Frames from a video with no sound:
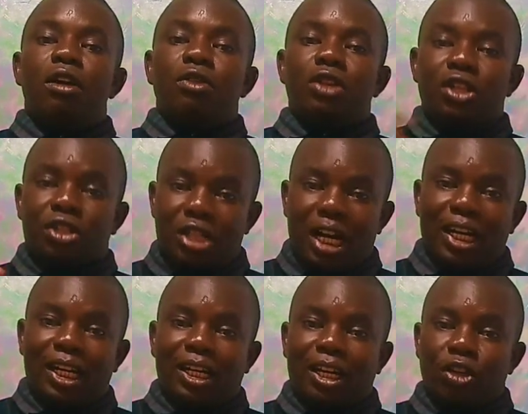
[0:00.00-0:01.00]
This
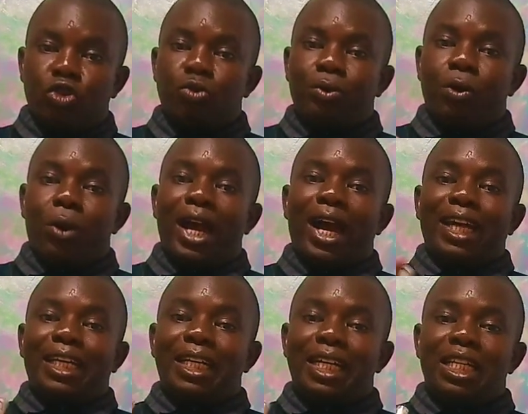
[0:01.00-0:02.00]
channel cannot be where
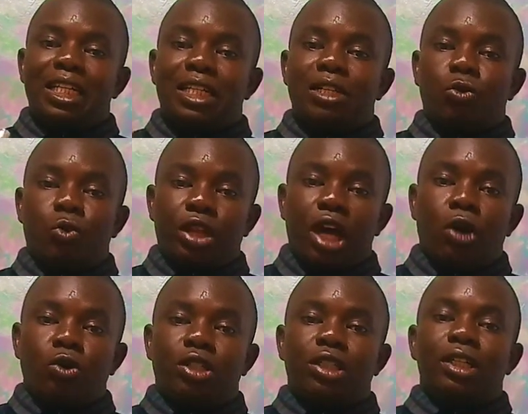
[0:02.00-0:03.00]
it is
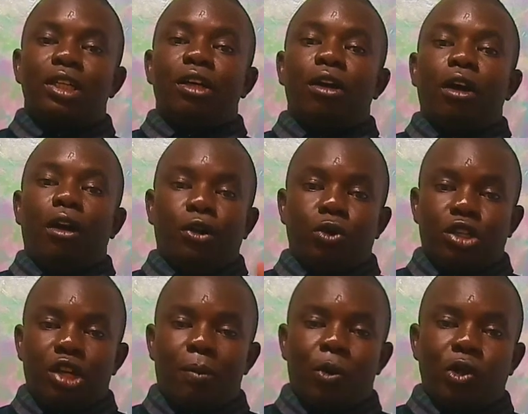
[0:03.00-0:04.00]
without your
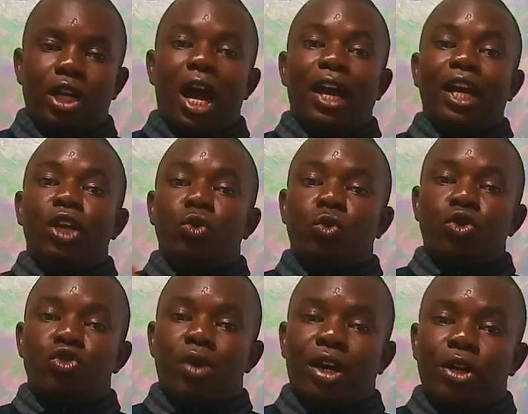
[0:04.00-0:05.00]
support. Again, to those
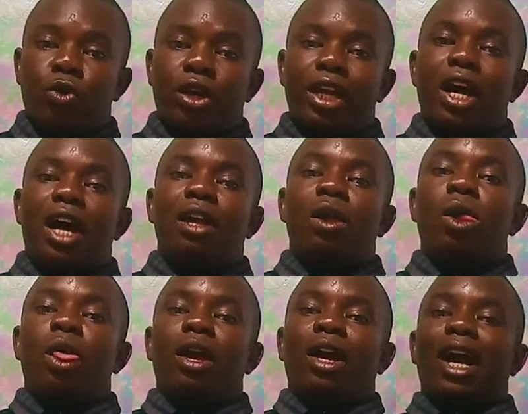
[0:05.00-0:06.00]
who are new here,
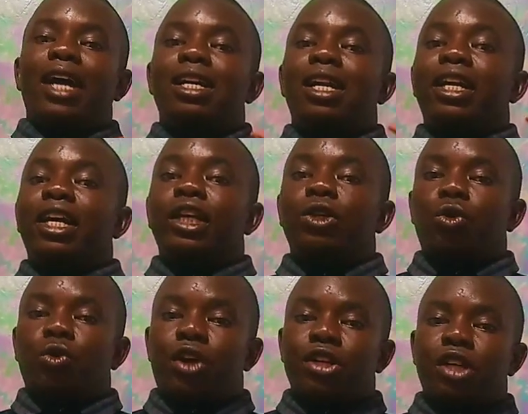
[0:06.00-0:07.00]
kindly hit on
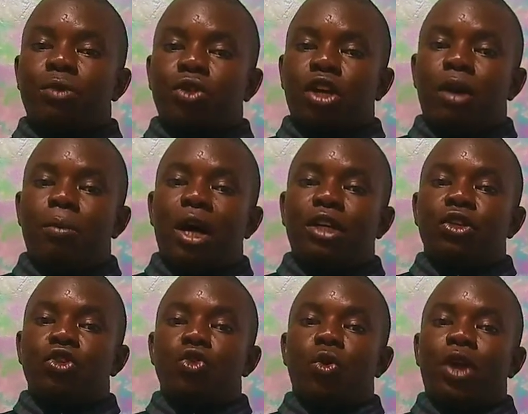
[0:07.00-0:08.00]
the subscribe button
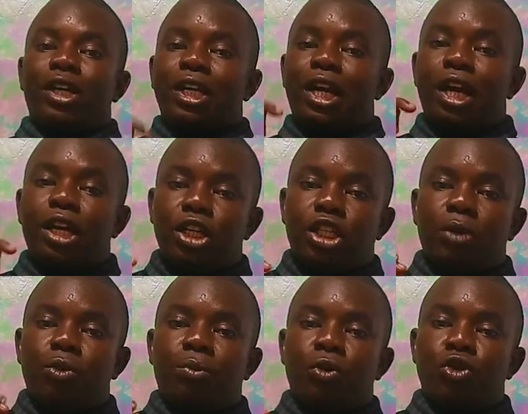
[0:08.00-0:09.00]
so that anytime
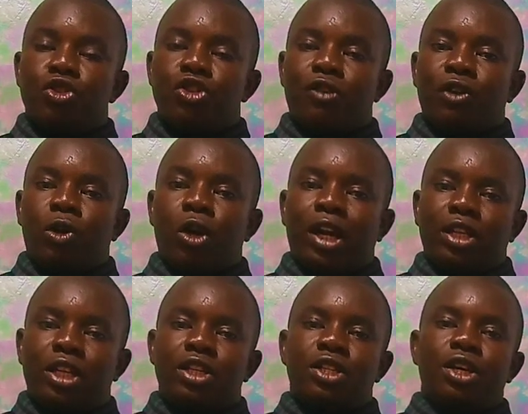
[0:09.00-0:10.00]
we produce a video like
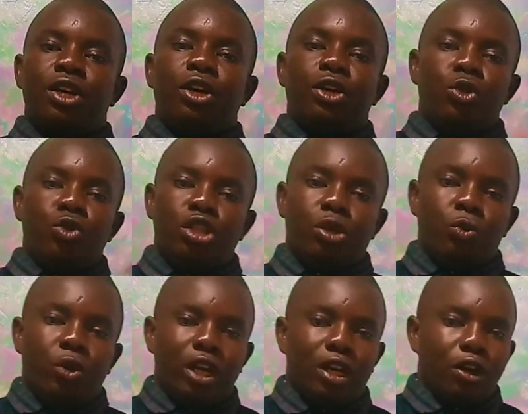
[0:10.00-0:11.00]
this, YouTube
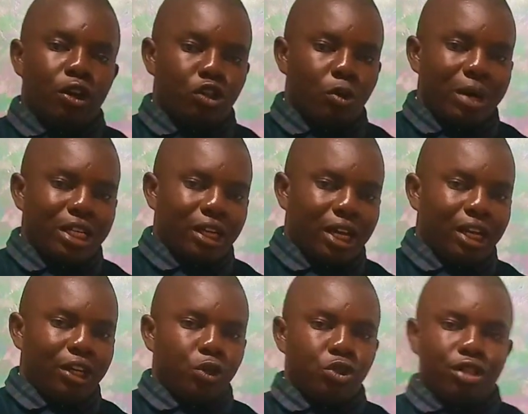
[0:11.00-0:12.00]
will automatically
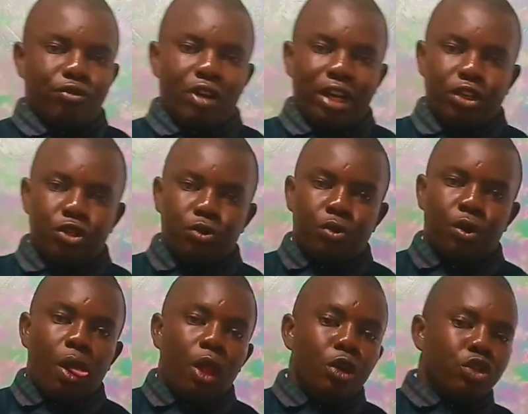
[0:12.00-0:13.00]
notify you.
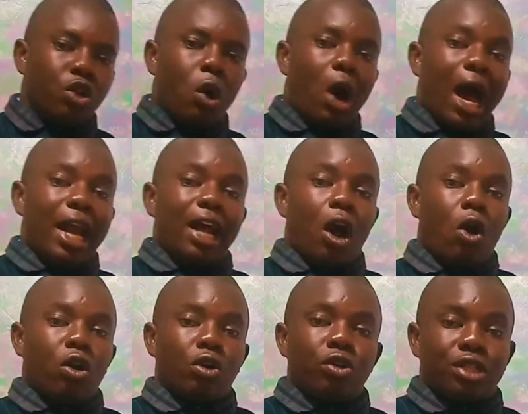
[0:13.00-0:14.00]
So under
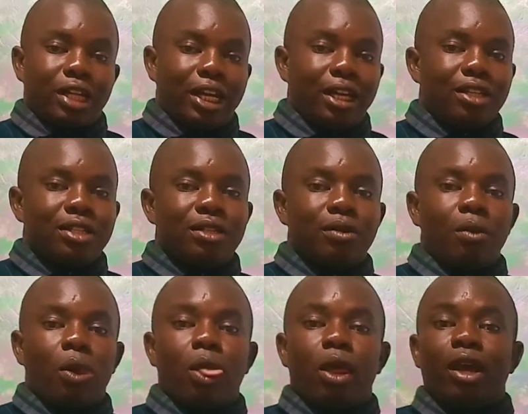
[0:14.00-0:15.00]
oral skills,
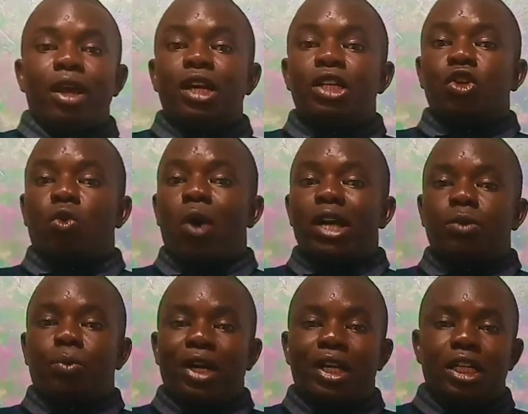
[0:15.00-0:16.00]
it is quite
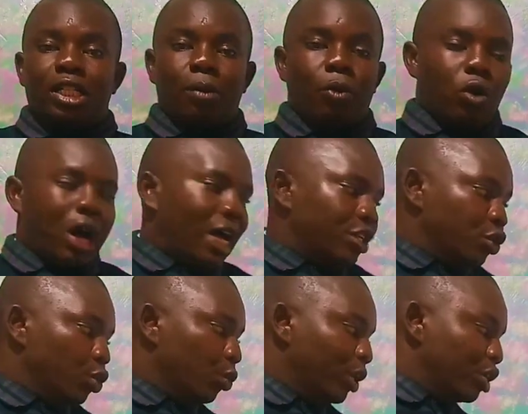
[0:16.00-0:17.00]
predictable, as
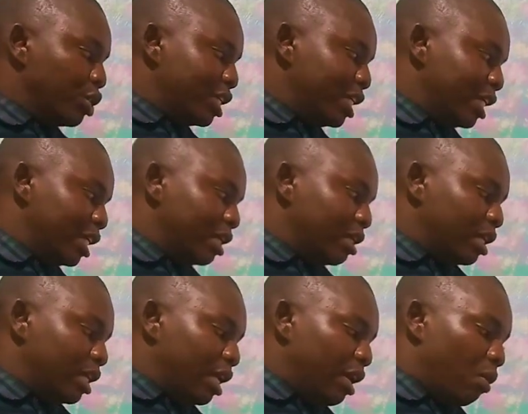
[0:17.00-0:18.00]
you will see,
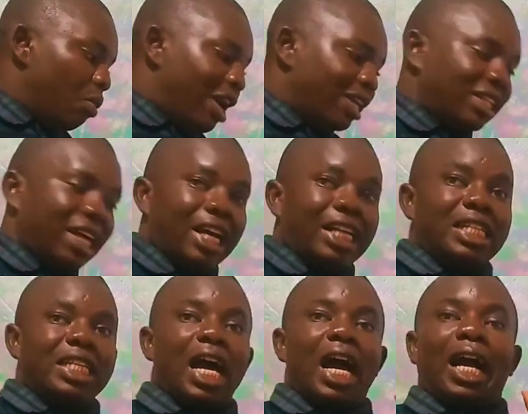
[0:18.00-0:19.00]
that there
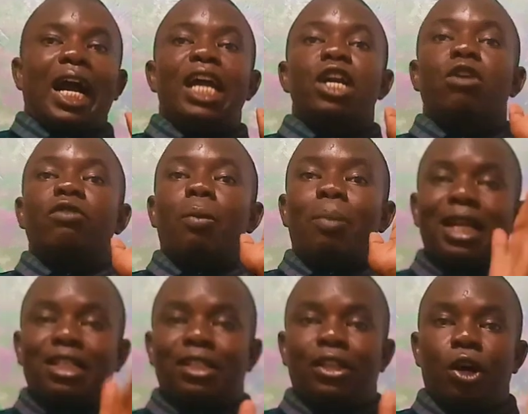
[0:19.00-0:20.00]
is a kind of a
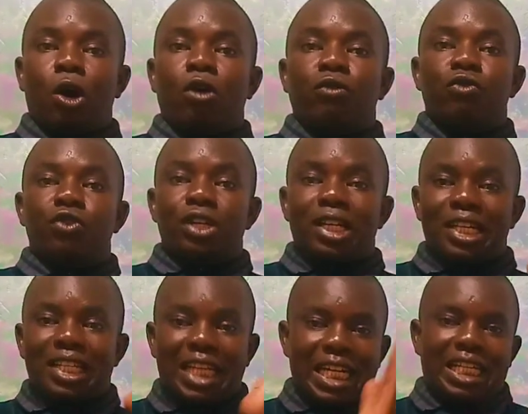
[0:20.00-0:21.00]
pattern of
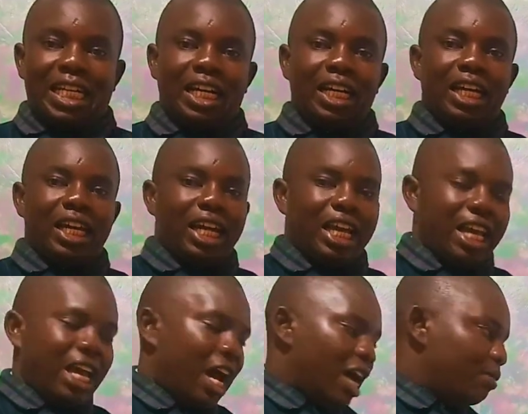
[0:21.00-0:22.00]
setting
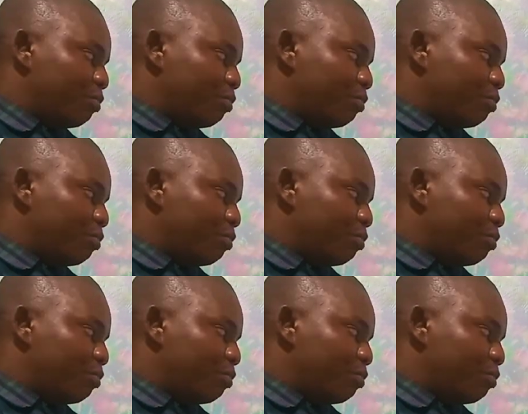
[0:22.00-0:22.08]
here.